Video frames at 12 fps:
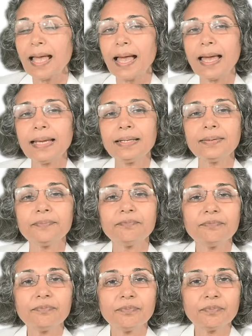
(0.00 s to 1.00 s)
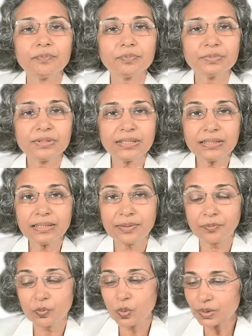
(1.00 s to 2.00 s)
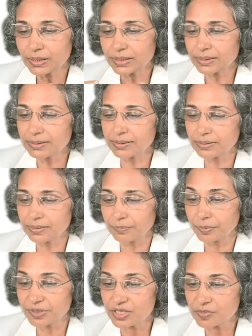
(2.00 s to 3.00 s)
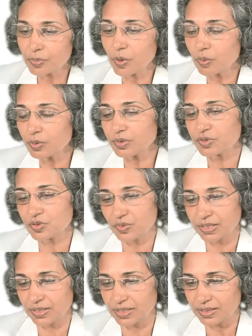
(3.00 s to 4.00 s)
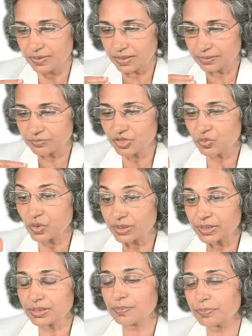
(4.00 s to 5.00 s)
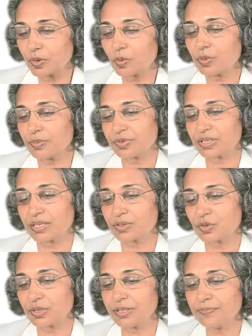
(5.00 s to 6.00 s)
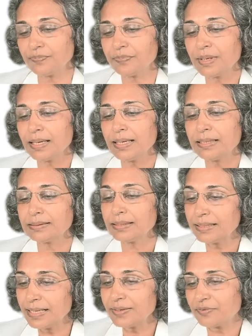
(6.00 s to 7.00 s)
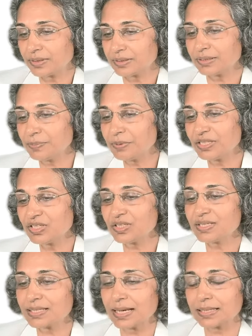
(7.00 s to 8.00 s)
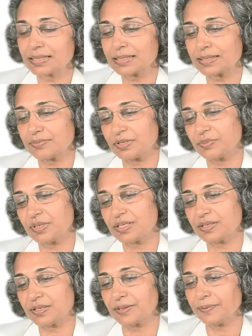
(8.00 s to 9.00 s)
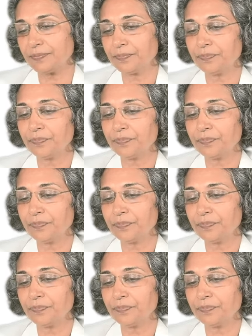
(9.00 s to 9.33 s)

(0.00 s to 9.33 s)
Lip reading: And then what are his problems when he comes, what are the problems actually? The day 1, the patient status when we see,